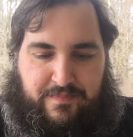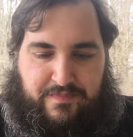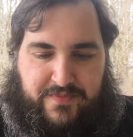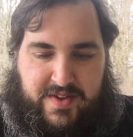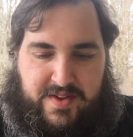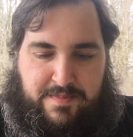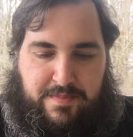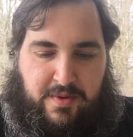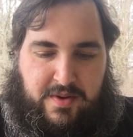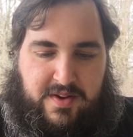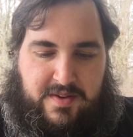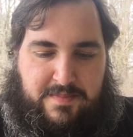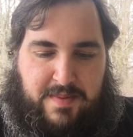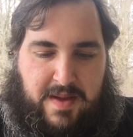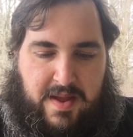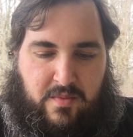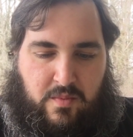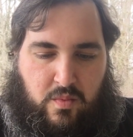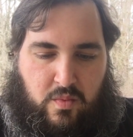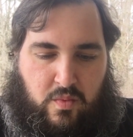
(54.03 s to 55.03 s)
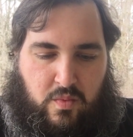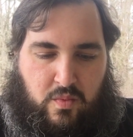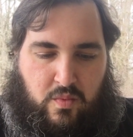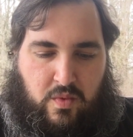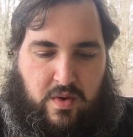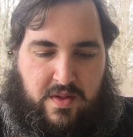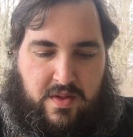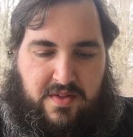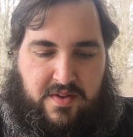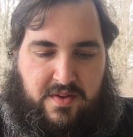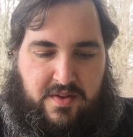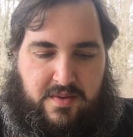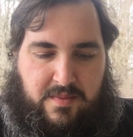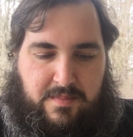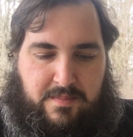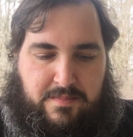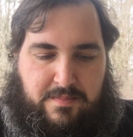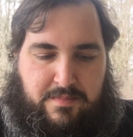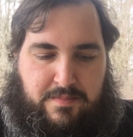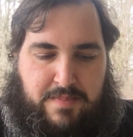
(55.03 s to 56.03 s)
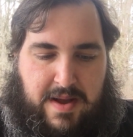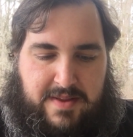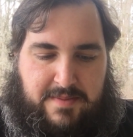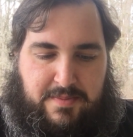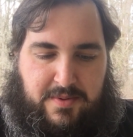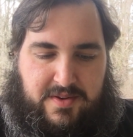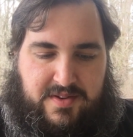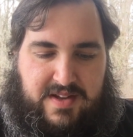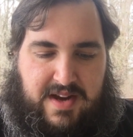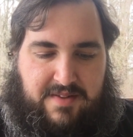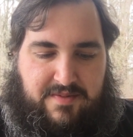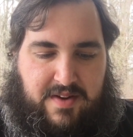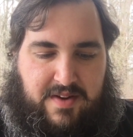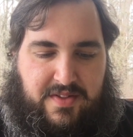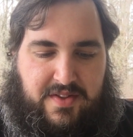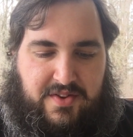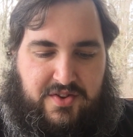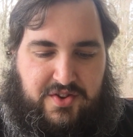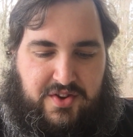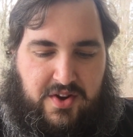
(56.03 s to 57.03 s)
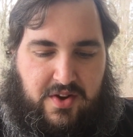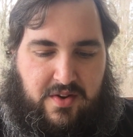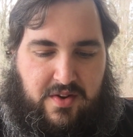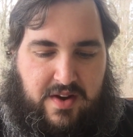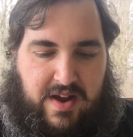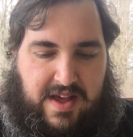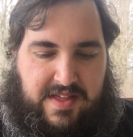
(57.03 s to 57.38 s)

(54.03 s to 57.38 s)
This book has been one of the best books that I've read this year.